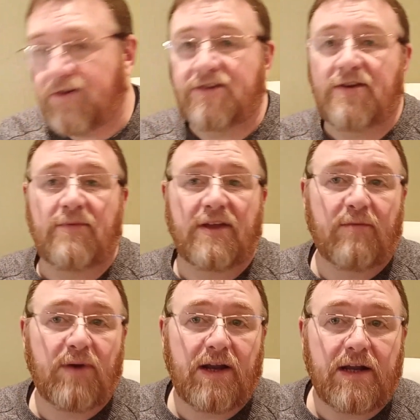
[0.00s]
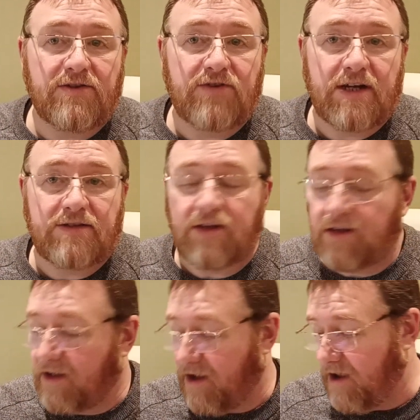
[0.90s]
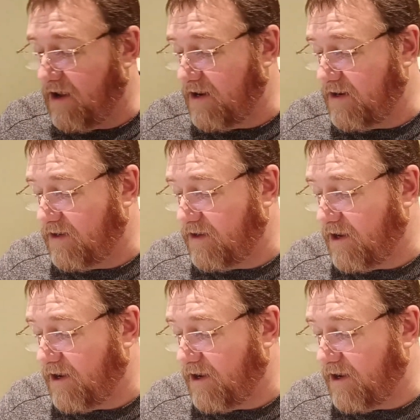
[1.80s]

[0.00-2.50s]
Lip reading: onto something a bit interesting, and